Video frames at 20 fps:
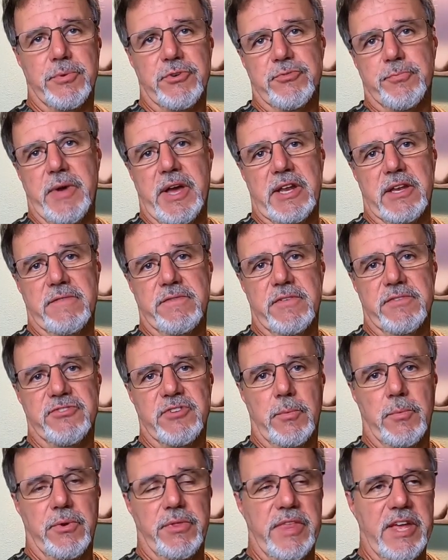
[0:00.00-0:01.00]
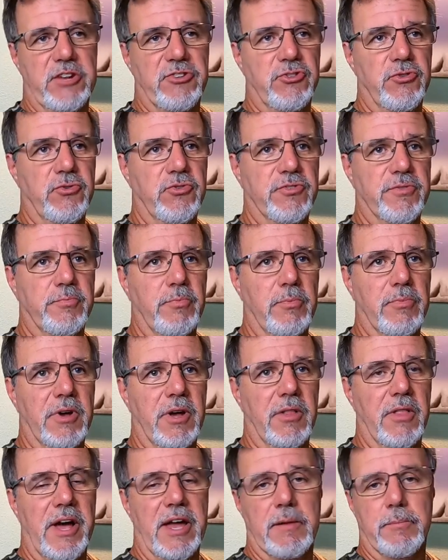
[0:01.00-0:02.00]
perspective of someone that shoots
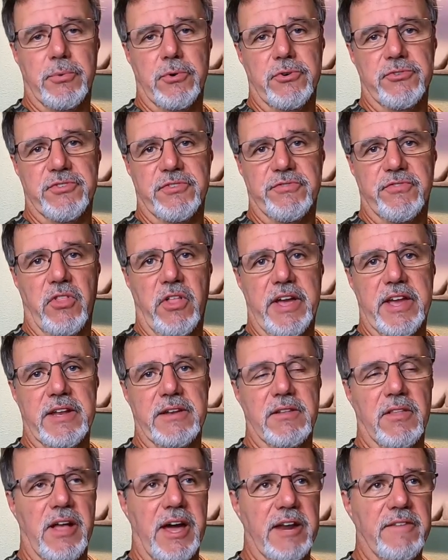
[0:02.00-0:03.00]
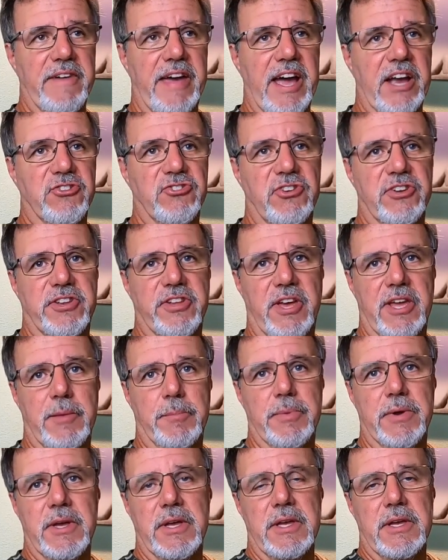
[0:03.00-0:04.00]
a lot of birds in flight, a lot of action
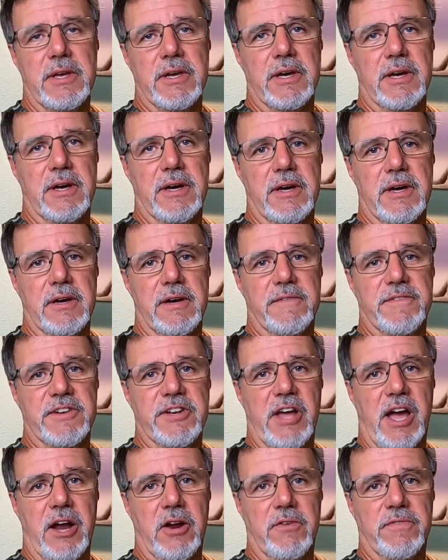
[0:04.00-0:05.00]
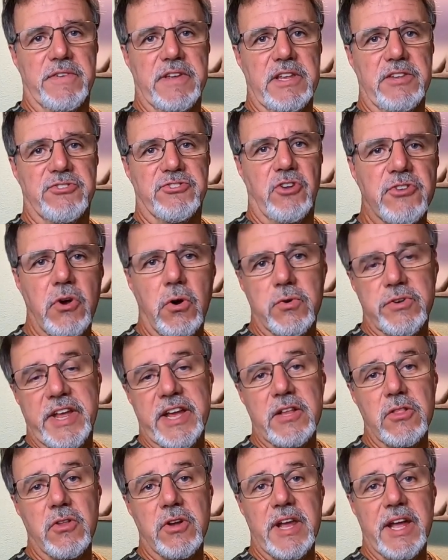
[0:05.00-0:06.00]
type photography. So
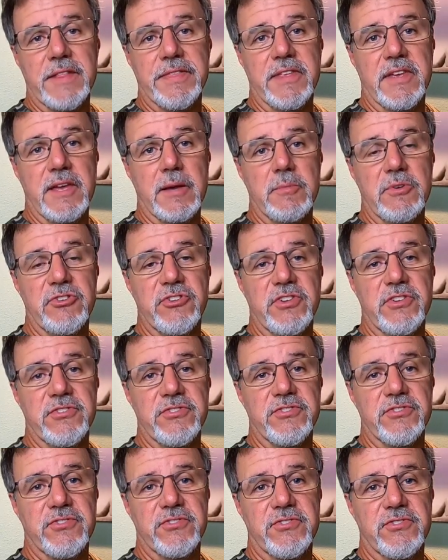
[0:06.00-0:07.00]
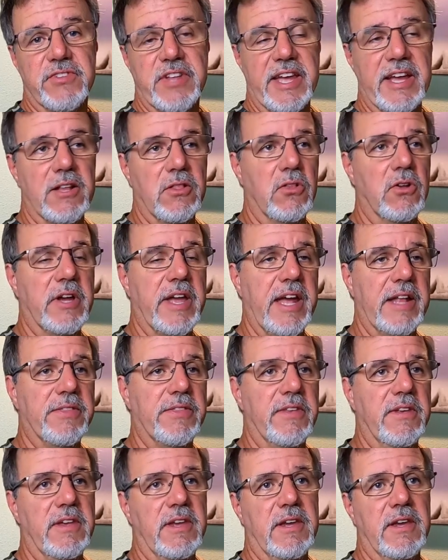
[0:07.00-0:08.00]
take a look at the images, take a look
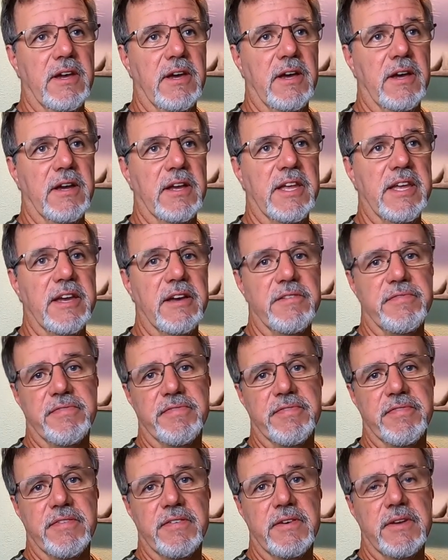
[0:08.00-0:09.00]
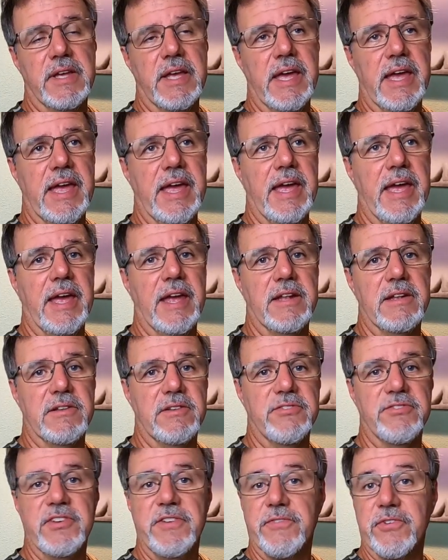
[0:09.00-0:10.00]
at the GIF,
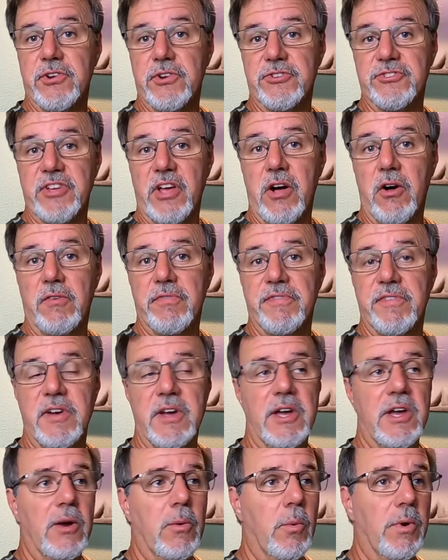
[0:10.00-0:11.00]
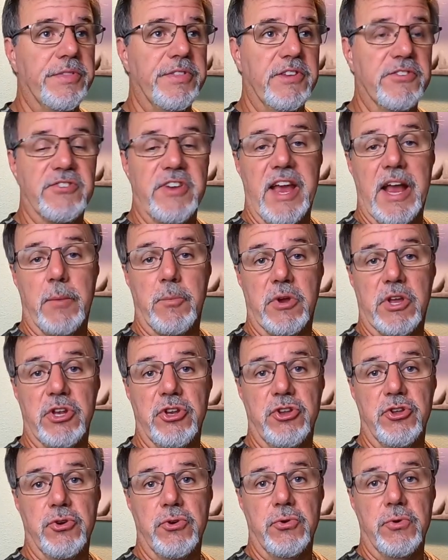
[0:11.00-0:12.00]
and see for yourself what this camera
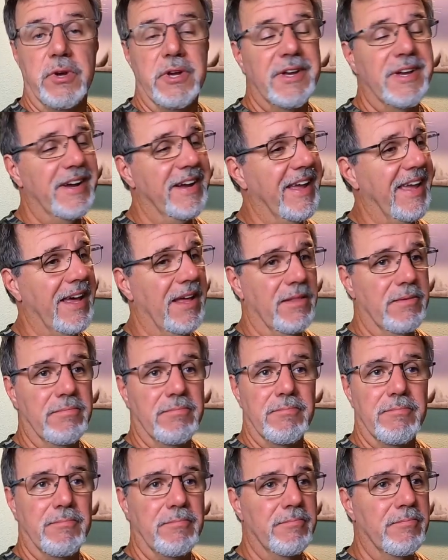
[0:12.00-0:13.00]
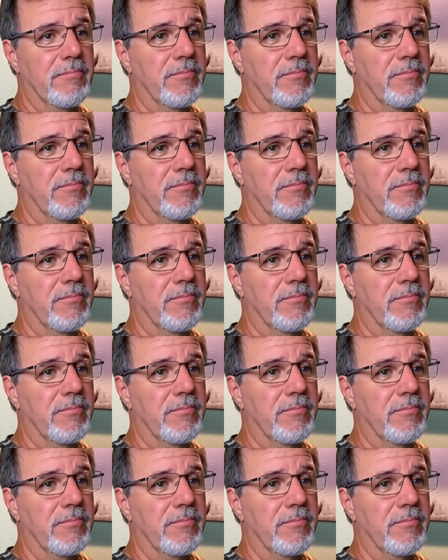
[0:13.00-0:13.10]
can do. Again,